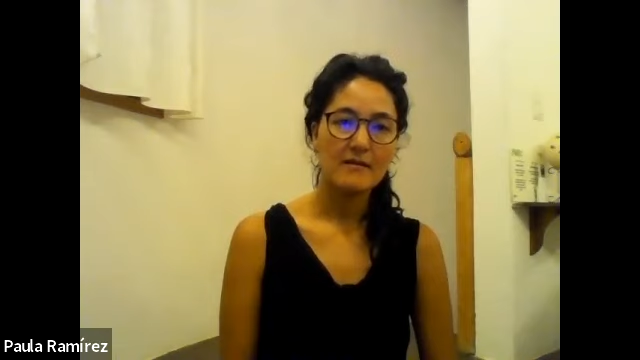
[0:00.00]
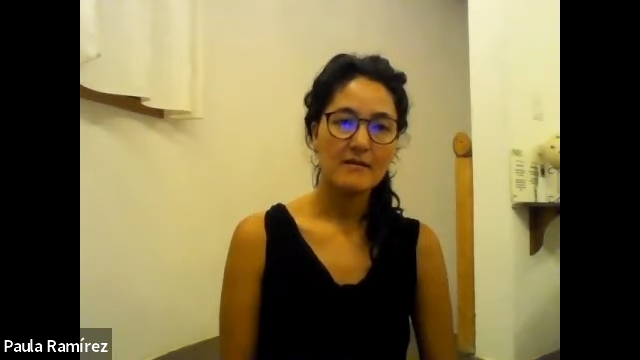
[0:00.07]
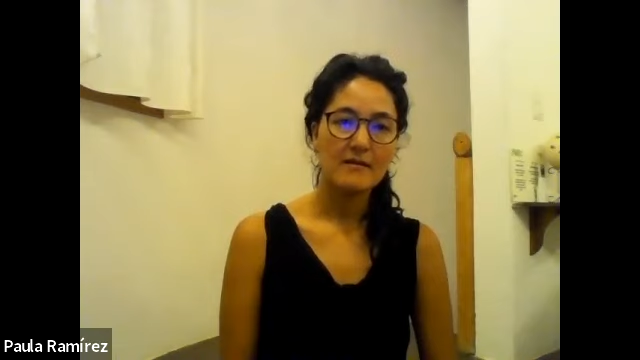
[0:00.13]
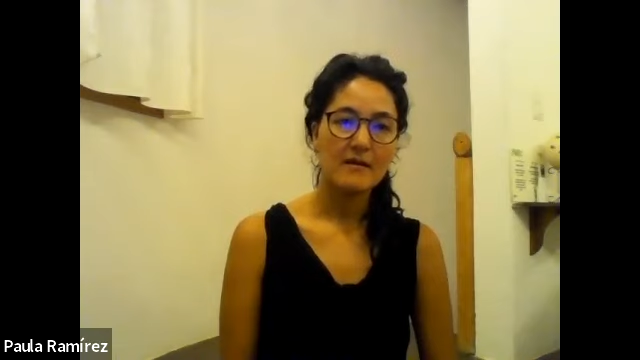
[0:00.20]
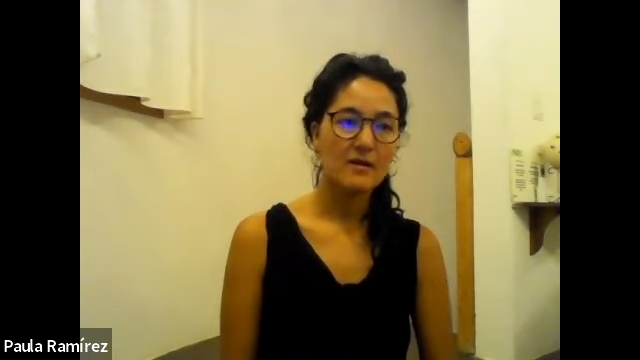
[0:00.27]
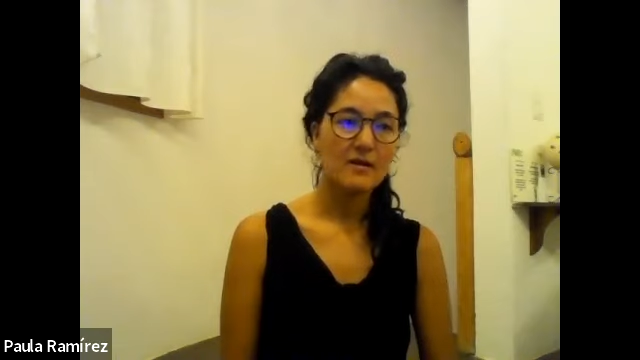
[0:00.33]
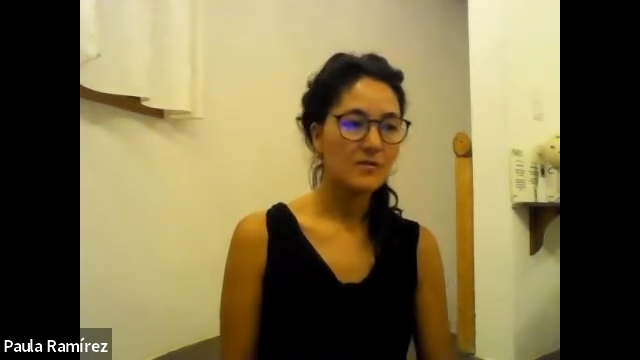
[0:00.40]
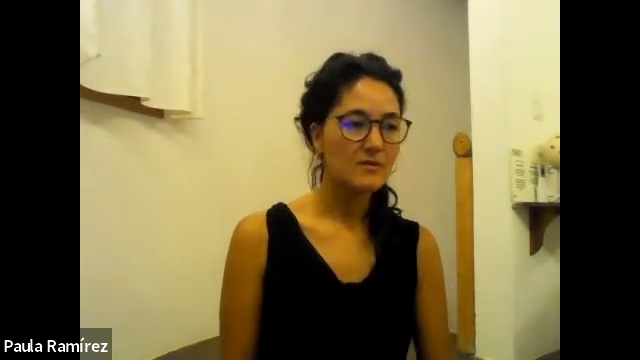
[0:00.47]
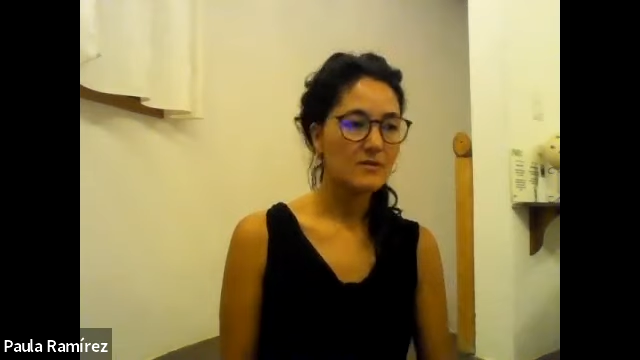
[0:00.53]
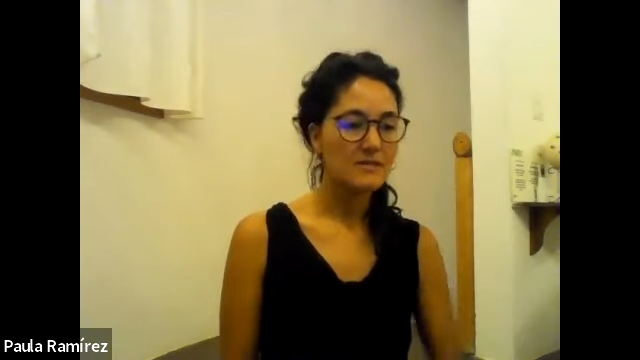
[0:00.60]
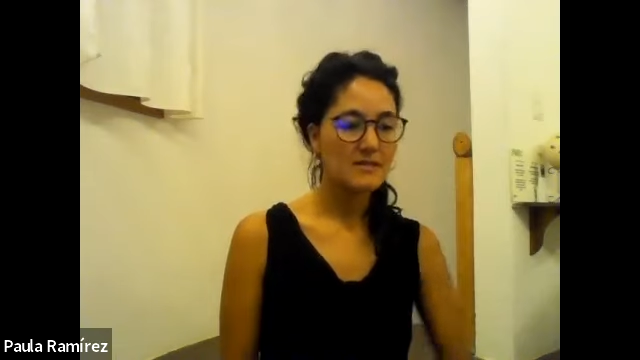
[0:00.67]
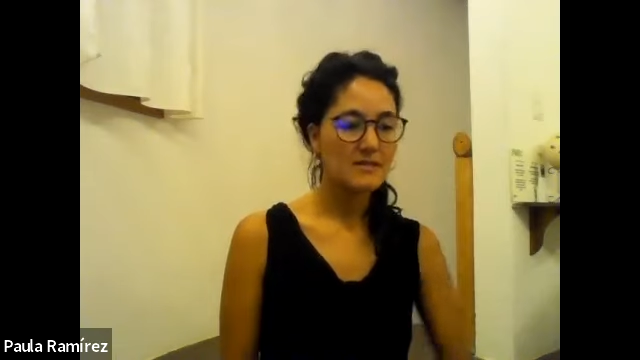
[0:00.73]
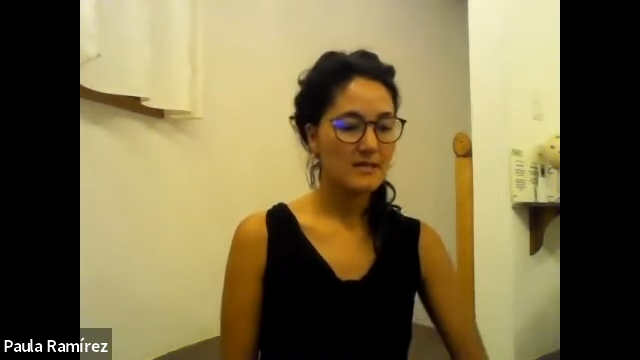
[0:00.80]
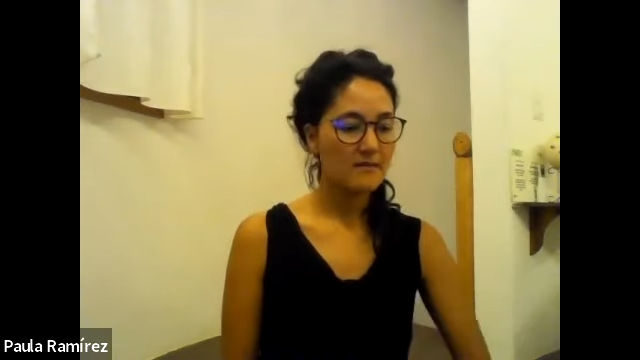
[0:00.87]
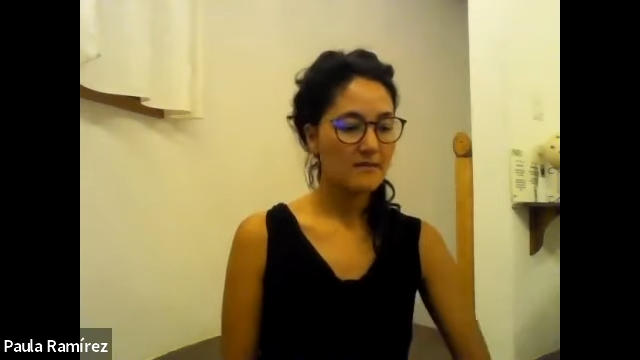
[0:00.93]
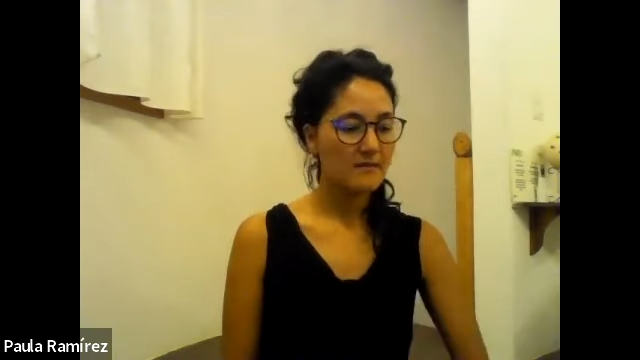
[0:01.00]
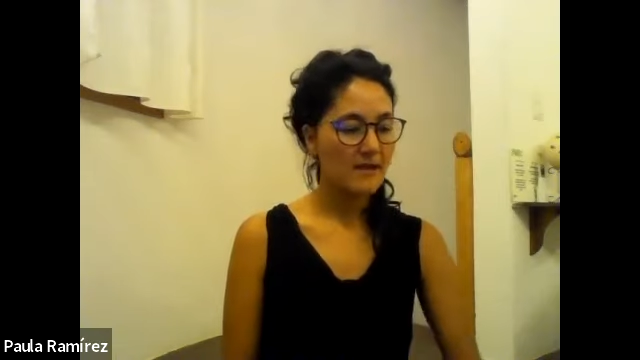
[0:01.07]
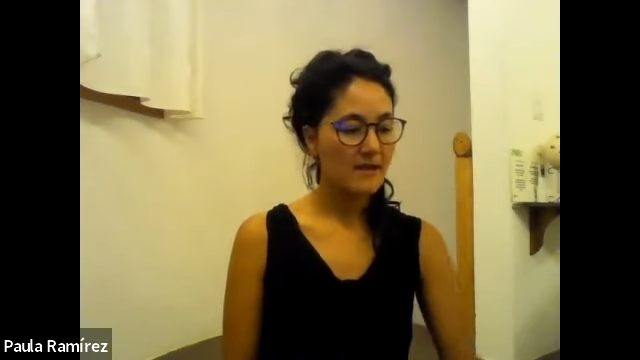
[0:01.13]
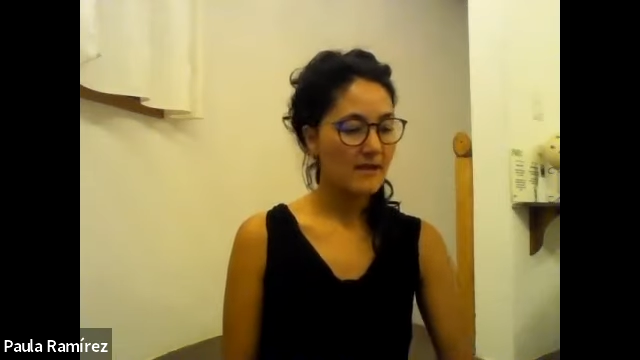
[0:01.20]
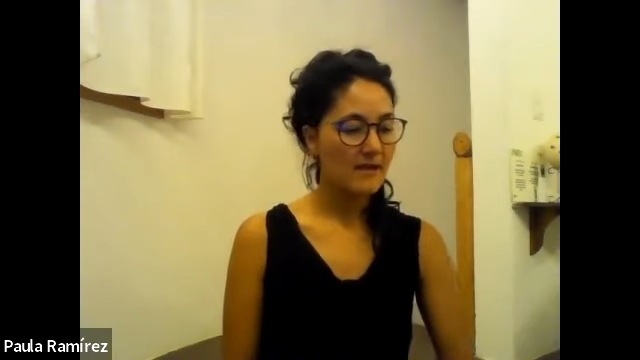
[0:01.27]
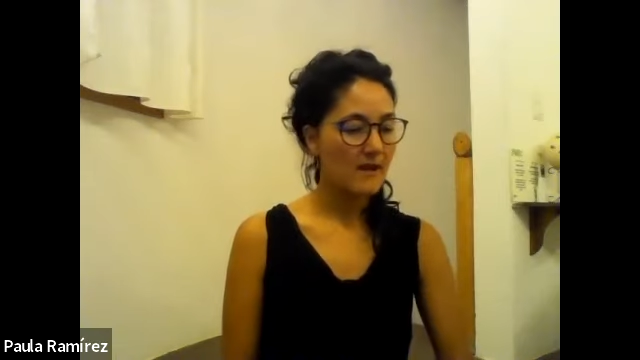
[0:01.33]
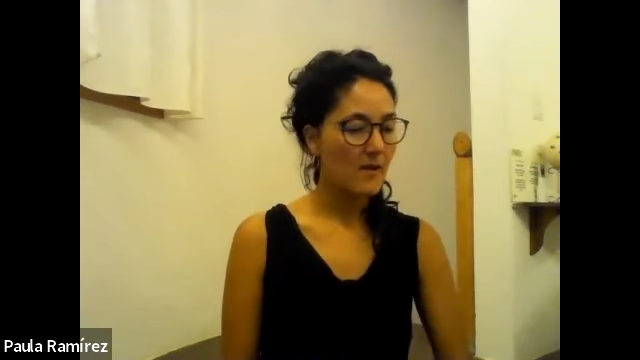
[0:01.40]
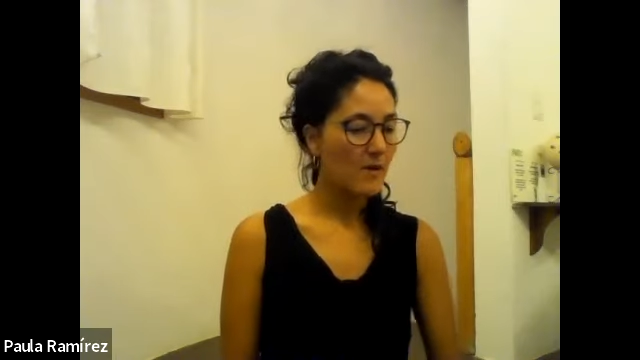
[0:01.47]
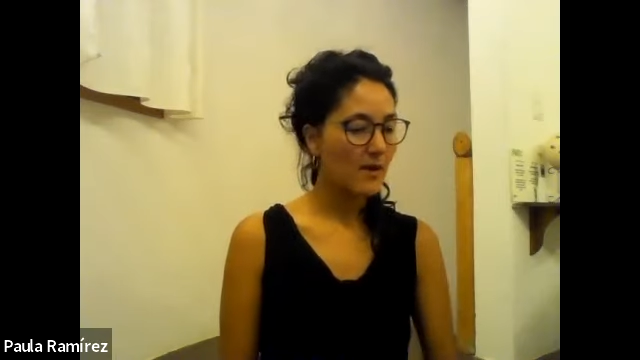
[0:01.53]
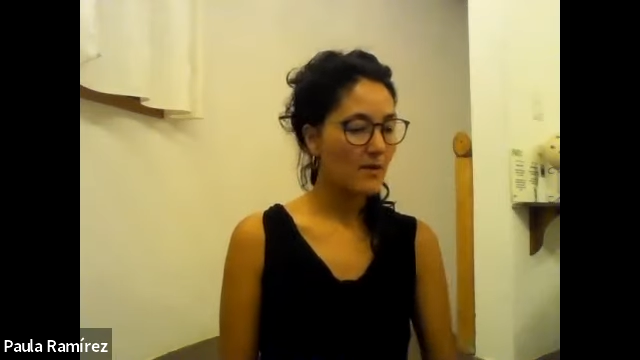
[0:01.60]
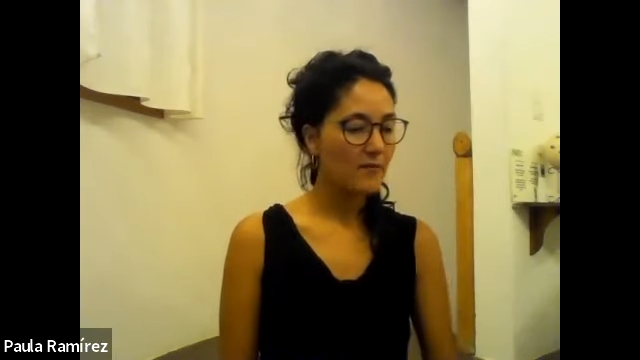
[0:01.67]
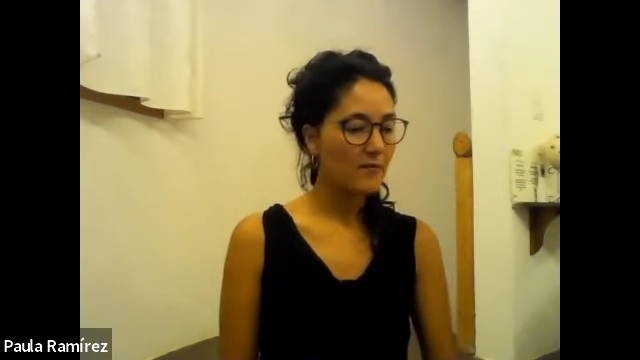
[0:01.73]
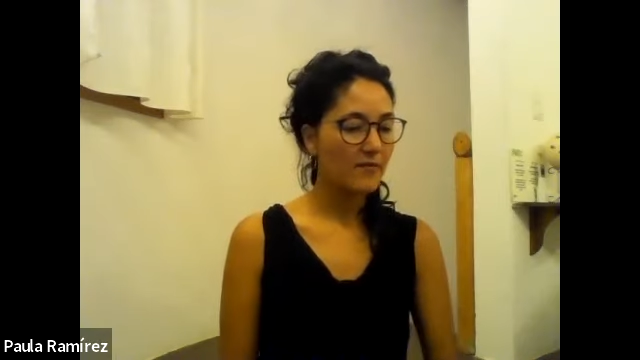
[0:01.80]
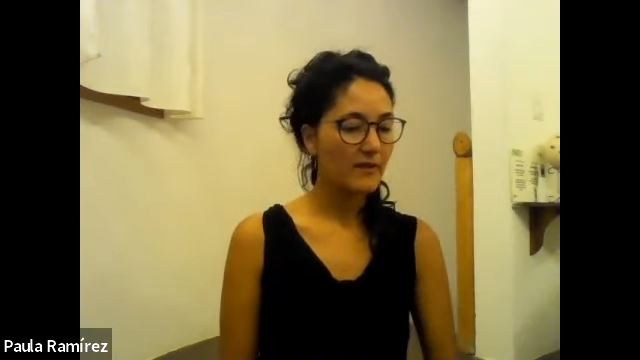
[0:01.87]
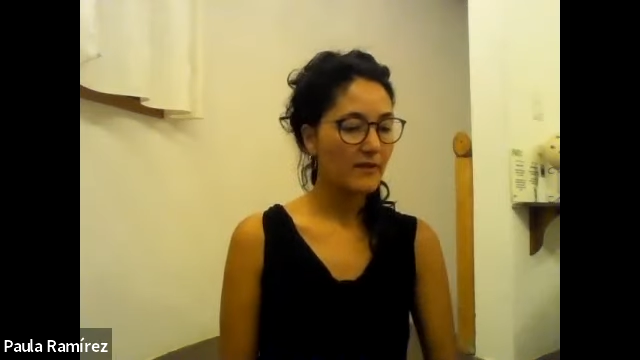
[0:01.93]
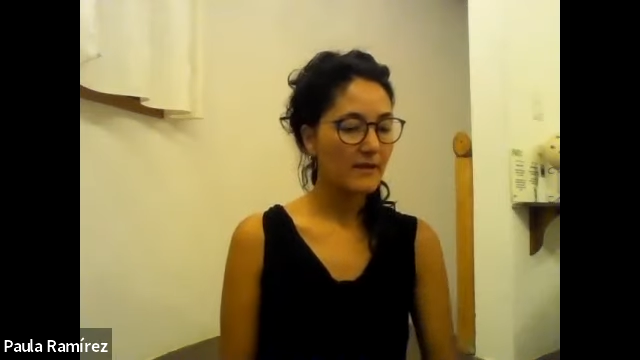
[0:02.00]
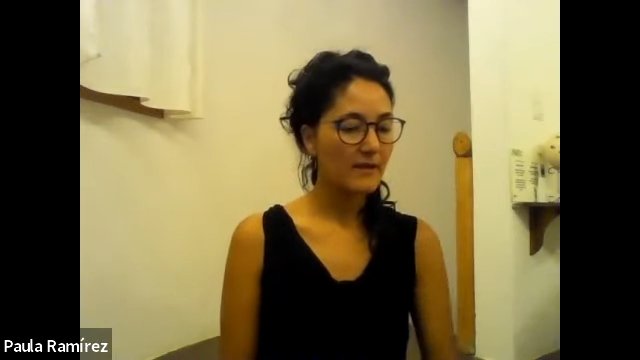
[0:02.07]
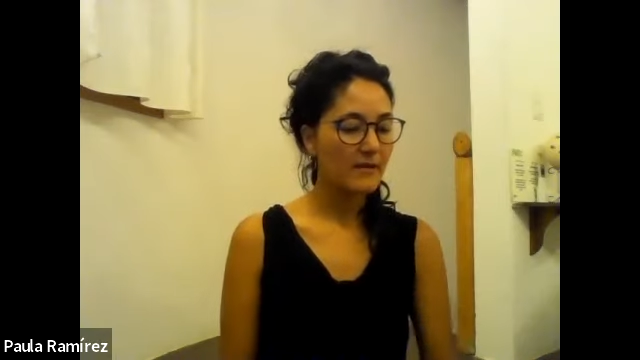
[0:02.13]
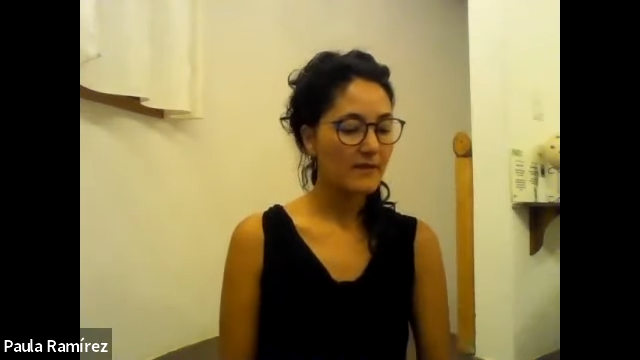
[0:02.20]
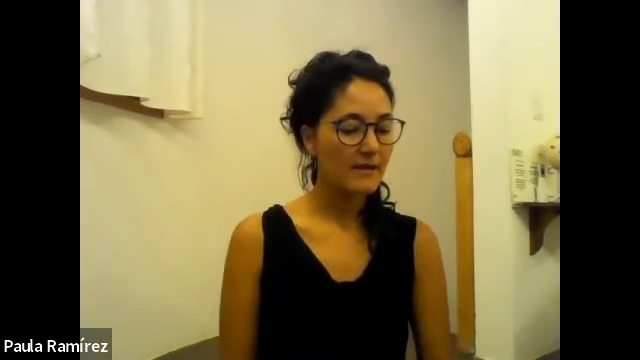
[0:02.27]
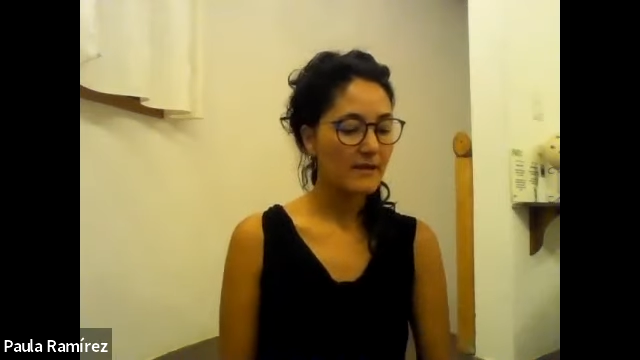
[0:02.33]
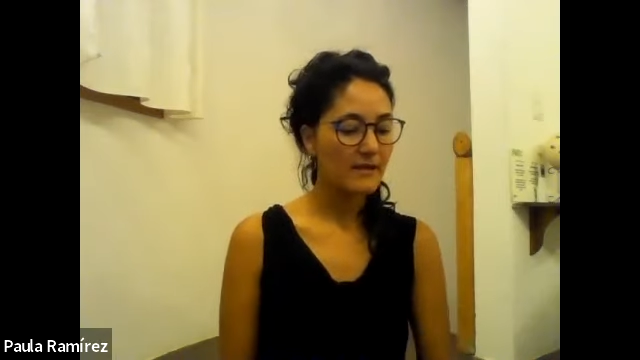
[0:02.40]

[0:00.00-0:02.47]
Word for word: and noticing, yeah, how are you feeling right